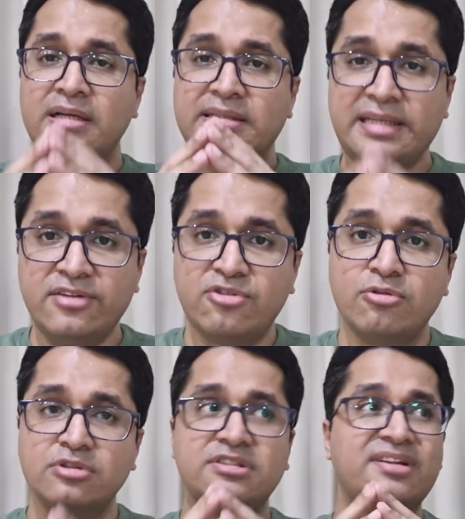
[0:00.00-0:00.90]
these
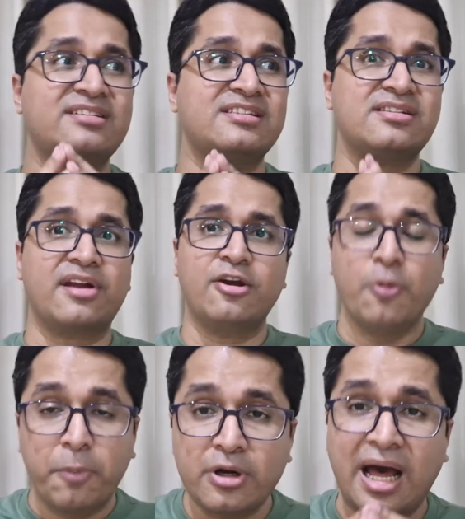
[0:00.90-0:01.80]
coaches are just trying to
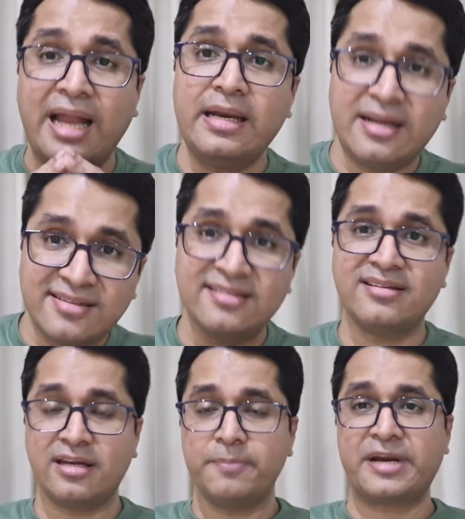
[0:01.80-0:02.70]
put
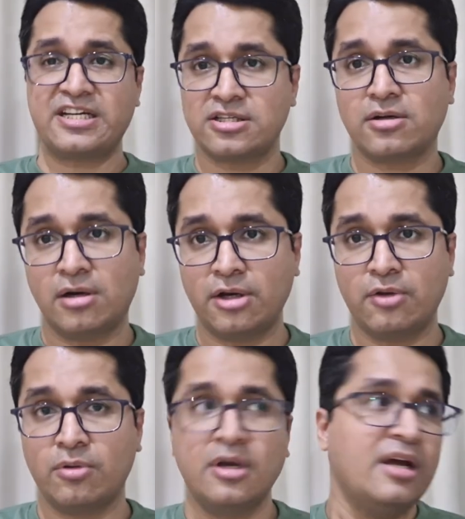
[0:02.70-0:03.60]
unnecessary pressure on
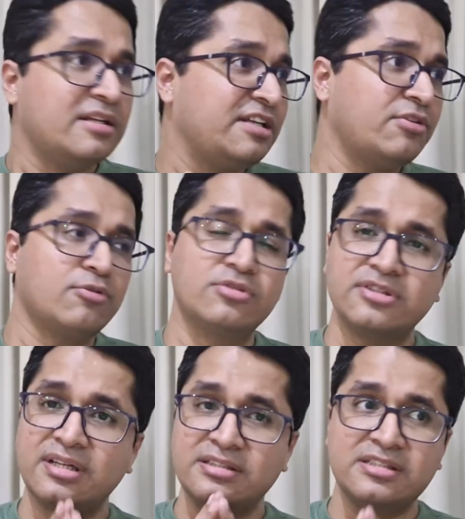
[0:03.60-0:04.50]
you these
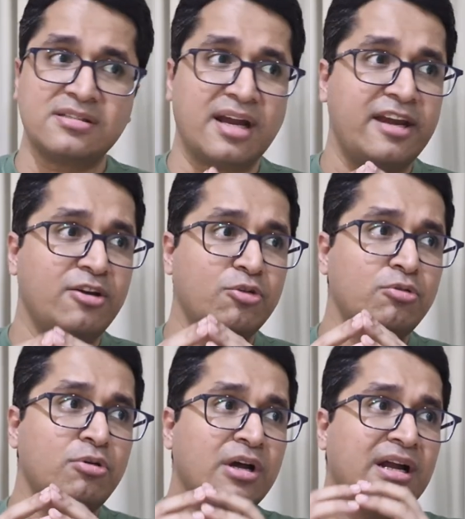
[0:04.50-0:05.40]
coaches are just trying to
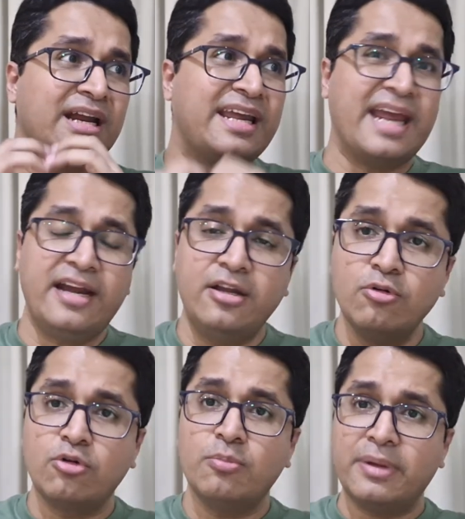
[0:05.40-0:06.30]
get
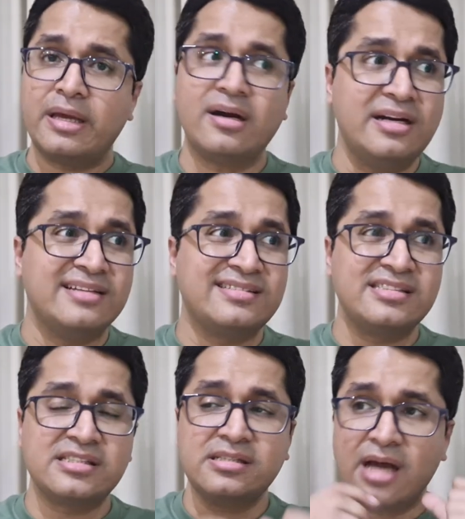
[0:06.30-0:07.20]
you to make a
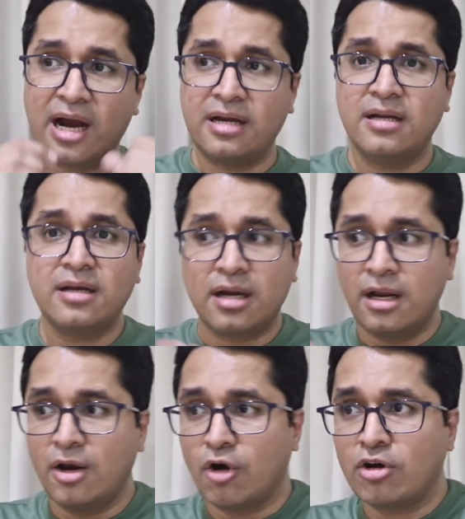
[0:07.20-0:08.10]
decision under a
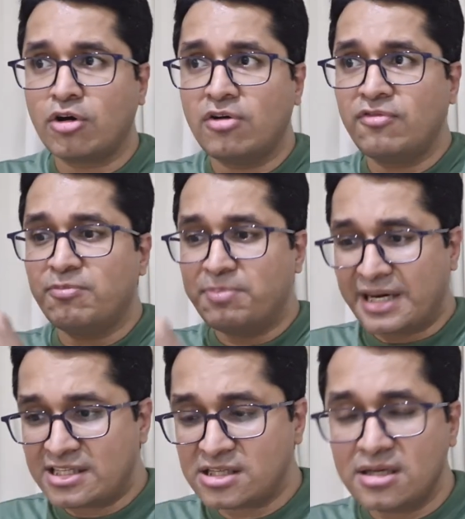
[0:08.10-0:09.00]
lot of
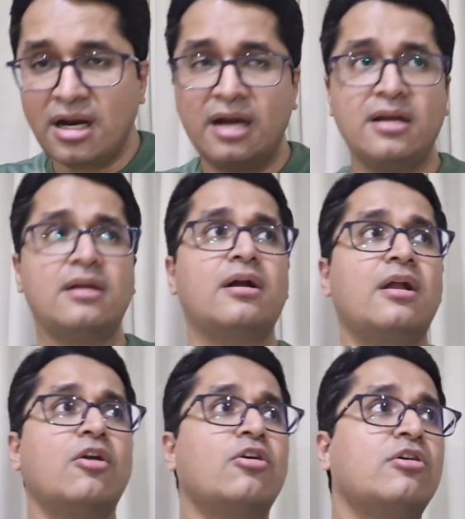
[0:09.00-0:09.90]
pressure under
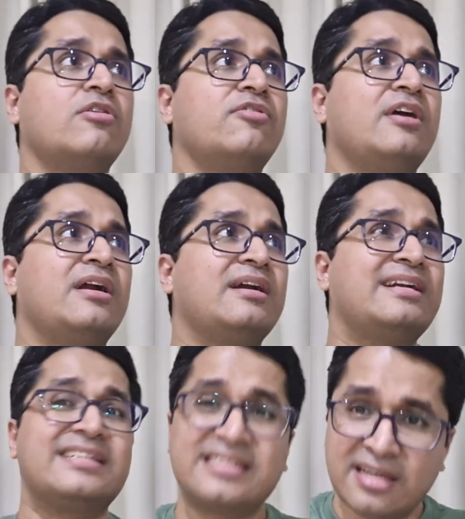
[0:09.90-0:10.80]
a lot of
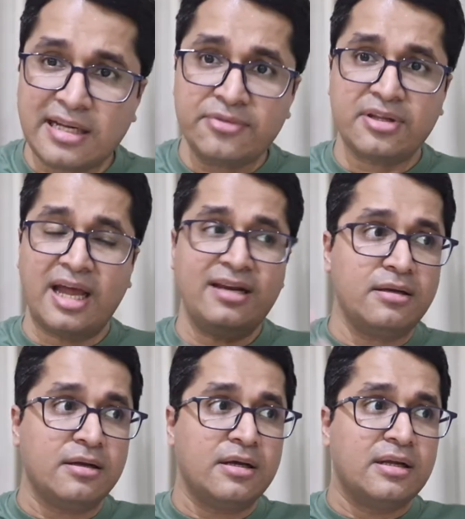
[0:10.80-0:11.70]
distress and
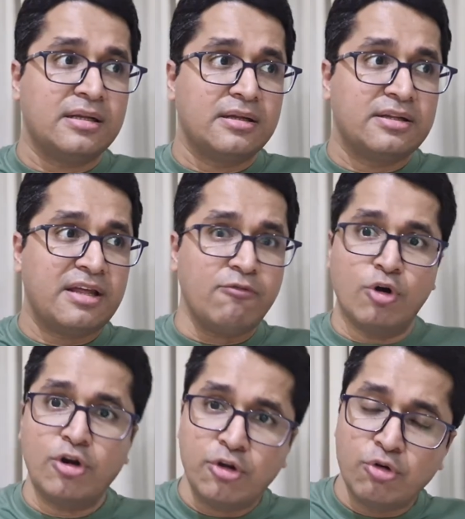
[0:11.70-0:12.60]
they
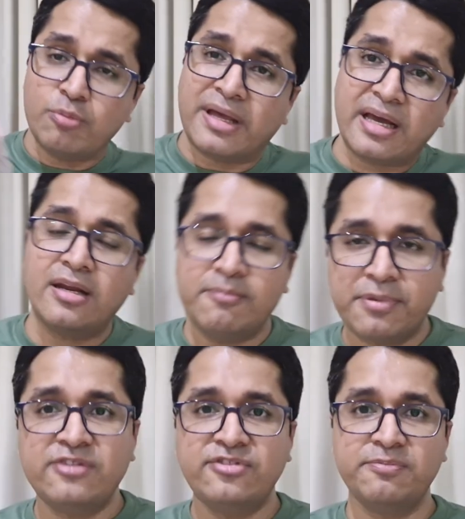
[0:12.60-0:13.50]
want you to make an
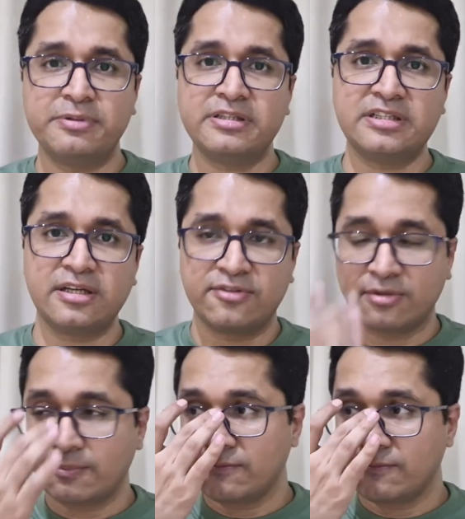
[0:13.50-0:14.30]
impulsive purchase